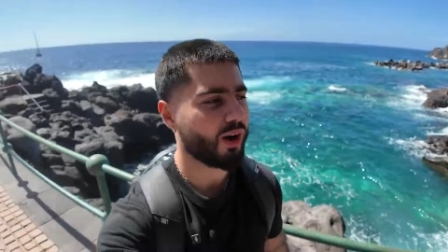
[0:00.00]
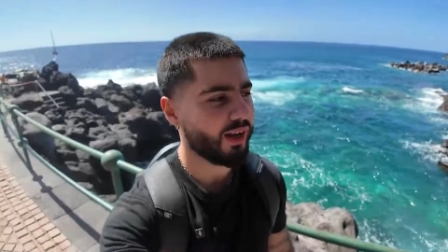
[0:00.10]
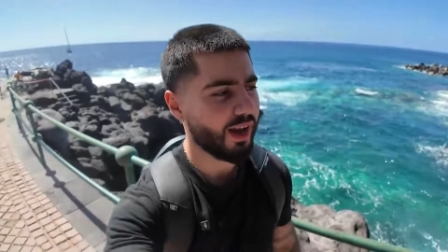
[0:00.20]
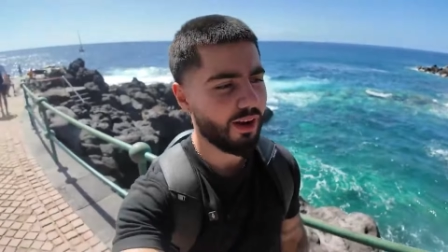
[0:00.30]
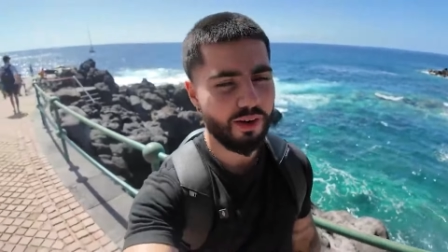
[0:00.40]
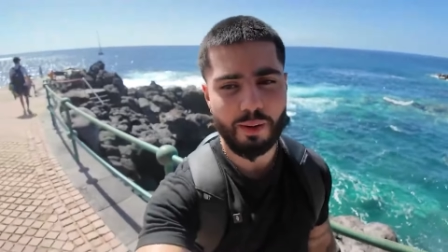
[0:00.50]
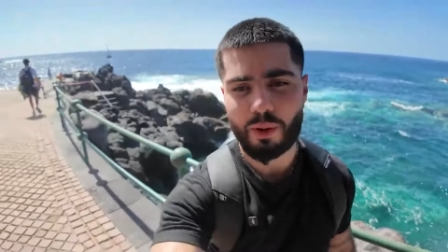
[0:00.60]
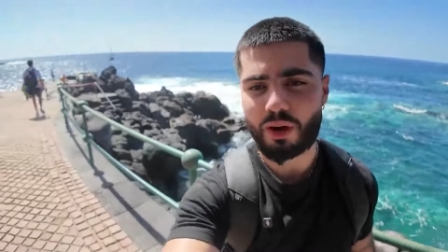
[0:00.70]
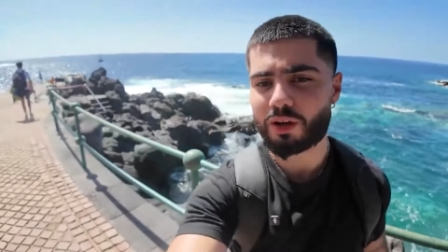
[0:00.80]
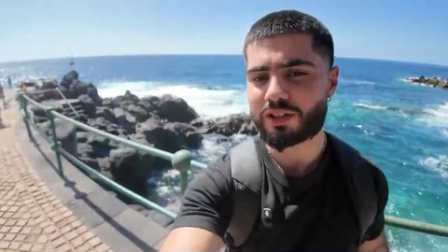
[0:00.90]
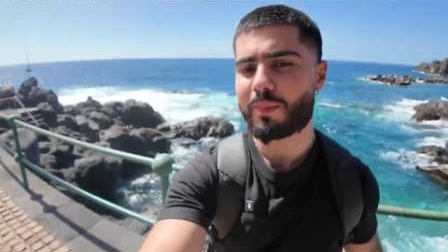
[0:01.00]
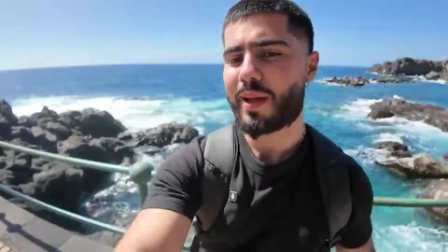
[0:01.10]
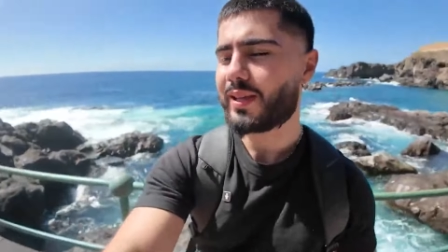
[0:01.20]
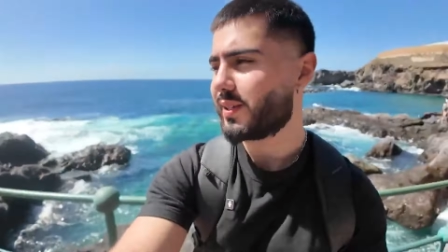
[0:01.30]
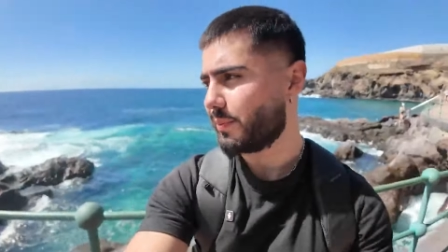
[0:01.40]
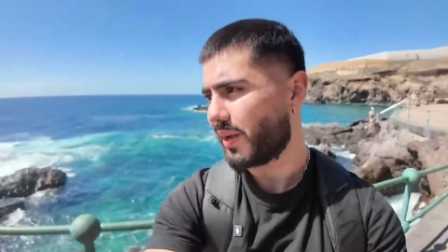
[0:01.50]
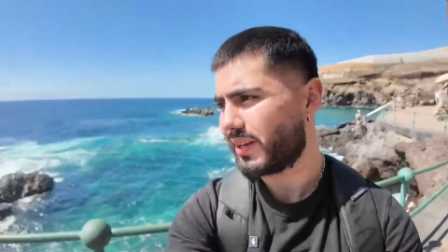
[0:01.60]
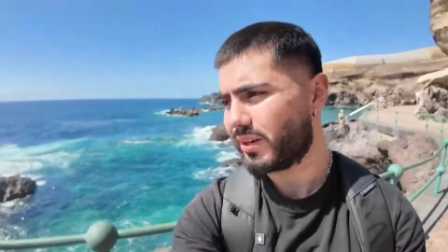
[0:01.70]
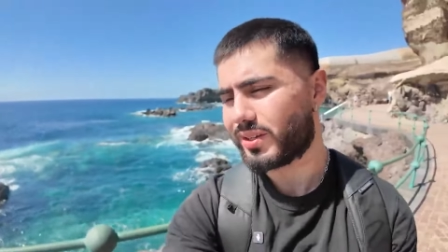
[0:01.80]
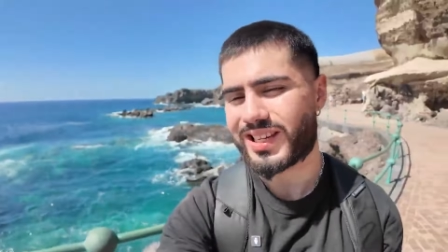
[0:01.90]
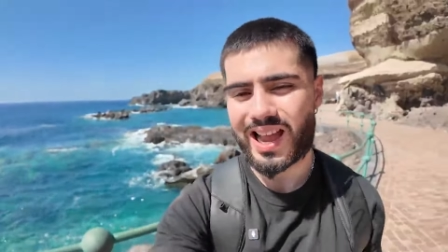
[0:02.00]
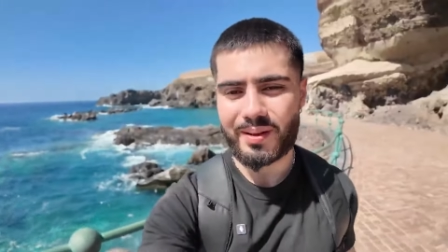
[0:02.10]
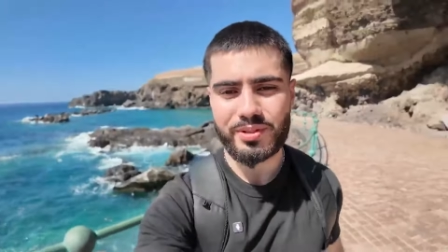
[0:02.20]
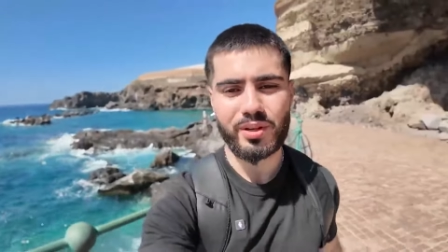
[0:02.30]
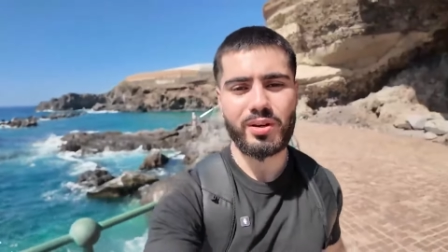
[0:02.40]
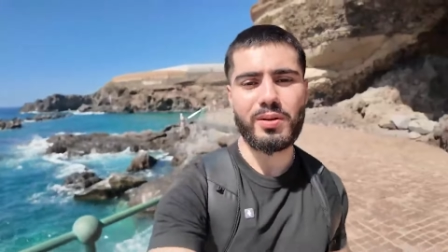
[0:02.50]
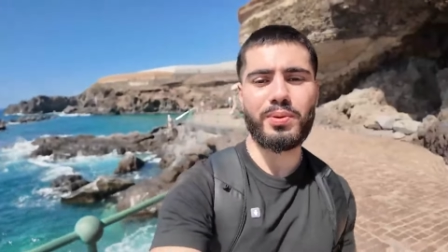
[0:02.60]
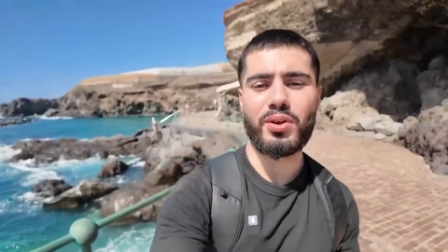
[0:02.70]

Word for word: rocky area, but it looks amazing, man. It looks absolutely